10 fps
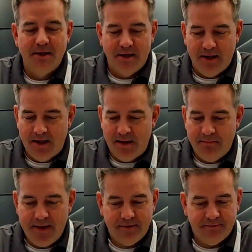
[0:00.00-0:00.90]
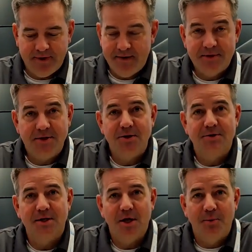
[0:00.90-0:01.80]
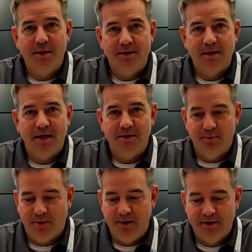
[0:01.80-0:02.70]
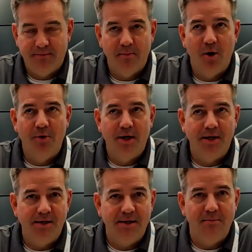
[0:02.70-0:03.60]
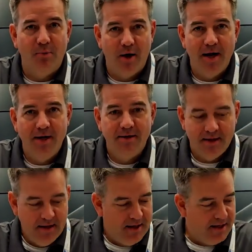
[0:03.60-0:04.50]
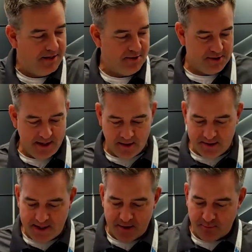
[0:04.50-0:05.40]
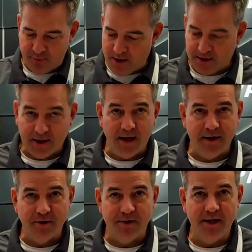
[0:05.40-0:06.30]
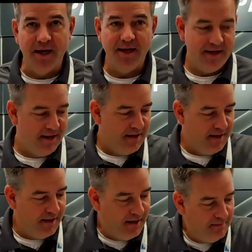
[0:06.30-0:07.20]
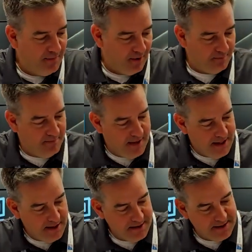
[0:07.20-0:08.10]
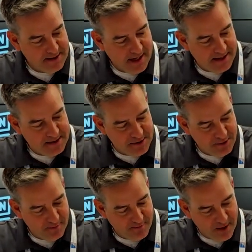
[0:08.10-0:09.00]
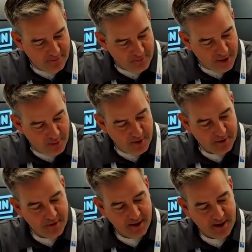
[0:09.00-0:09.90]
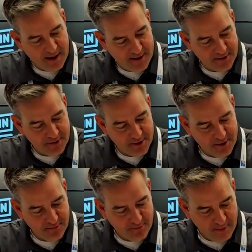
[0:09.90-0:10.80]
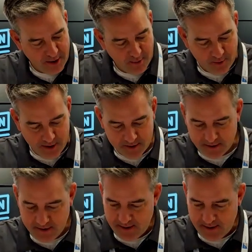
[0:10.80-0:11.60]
About 5-6 years ago, we decided to release the VERMON NDT brand. As you see, our standard product line here today, many designs that you're very familiar with, the connector that you're familiar with,